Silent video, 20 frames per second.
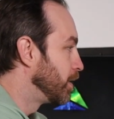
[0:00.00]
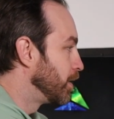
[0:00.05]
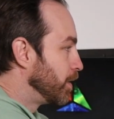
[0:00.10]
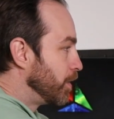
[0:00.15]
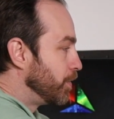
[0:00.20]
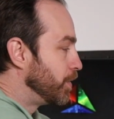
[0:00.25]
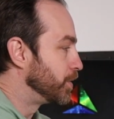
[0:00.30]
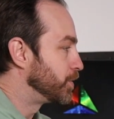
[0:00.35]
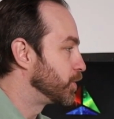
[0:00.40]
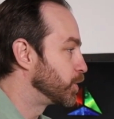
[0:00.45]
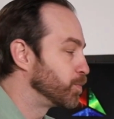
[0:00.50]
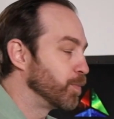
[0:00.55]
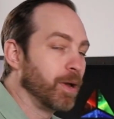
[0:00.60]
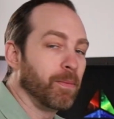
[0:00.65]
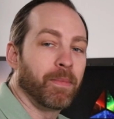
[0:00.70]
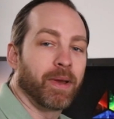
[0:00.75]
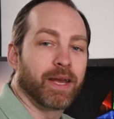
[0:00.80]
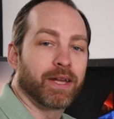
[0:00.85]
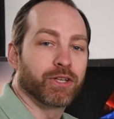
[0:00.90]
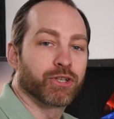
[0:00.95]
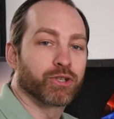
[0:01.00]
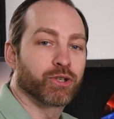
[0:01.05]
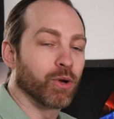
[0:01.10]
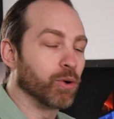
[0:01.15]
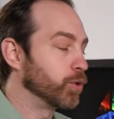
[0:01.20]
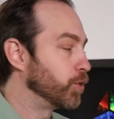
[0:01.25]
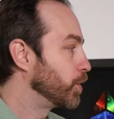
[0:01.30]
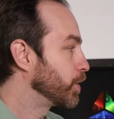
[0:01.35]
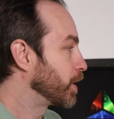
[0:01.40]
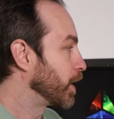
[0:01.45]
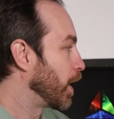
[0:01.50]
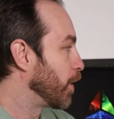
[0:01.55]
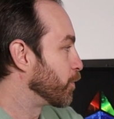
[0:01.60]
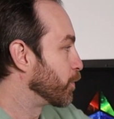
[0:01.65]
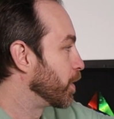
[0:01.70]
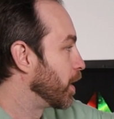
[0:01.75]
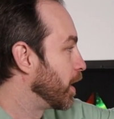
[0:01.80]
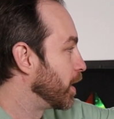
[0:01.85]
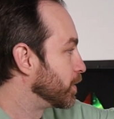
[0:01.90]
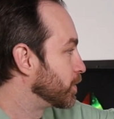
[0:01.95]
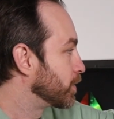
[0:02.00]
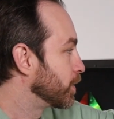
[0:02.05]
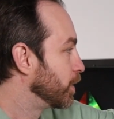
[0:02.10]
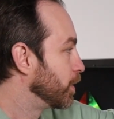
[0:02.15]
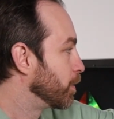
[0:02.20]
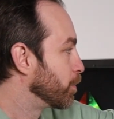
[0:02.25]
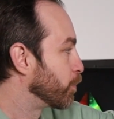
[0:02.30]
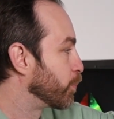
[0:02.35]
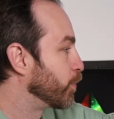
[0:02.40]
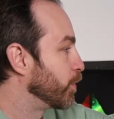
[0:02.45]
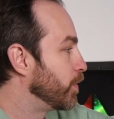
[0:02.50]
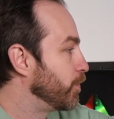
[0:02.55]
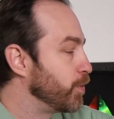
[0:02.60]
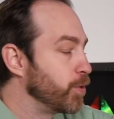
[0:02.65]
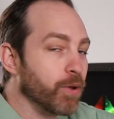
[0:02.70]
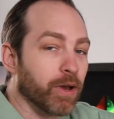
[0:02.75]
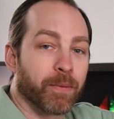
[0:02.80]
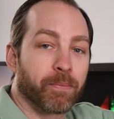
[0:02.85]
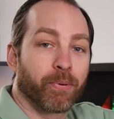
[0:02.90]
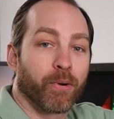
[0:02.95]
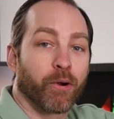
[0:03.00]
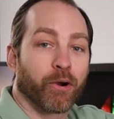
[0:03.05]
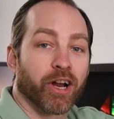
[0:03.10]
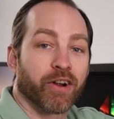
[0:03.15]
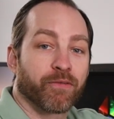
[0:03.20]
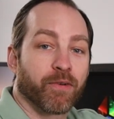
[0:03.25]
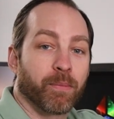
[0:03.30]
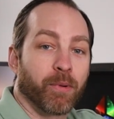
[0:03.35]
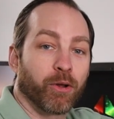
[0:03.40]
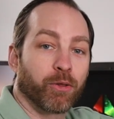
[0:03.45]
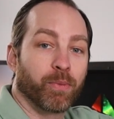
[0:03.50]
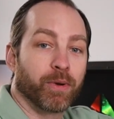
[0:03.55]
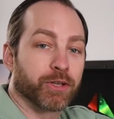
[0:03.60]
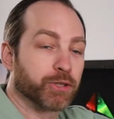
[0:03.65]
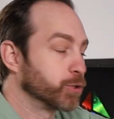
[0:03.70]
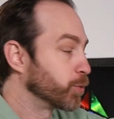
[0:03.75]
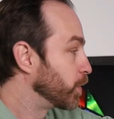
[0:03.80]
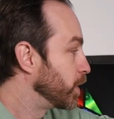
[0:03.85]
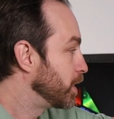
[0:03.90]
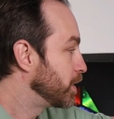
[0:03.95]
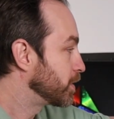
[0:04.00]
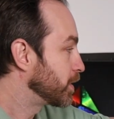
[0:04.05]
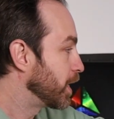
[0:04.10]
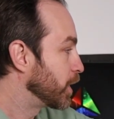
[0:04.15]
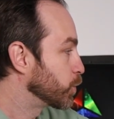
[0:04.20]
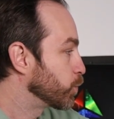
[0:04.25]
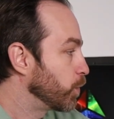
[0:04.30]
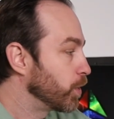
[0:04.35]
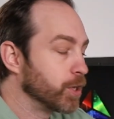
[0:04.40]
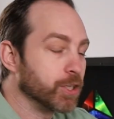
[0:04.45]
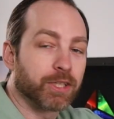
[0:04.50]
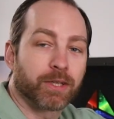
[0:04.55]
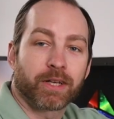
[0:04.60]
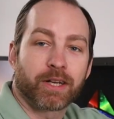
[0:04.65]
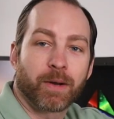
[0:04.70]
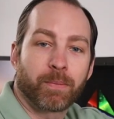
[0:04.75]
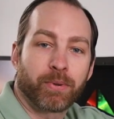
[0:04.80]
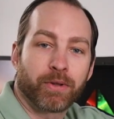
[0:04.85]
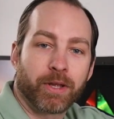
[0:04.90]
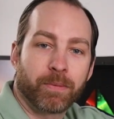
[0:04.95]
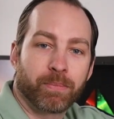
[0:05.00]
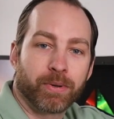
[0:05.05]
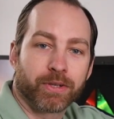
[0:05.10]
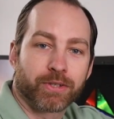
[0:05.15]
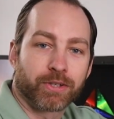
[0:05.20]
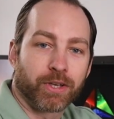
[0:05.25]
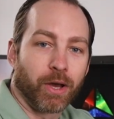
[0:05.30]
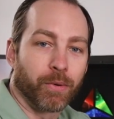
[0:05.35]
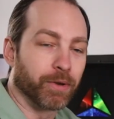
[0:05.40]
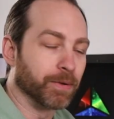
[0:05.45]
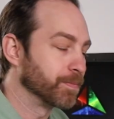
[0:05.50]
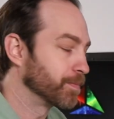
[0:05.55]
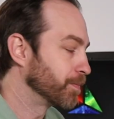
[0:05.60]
This is my main show look. I've got preview and program for both my screens, as well as a couple inputs going.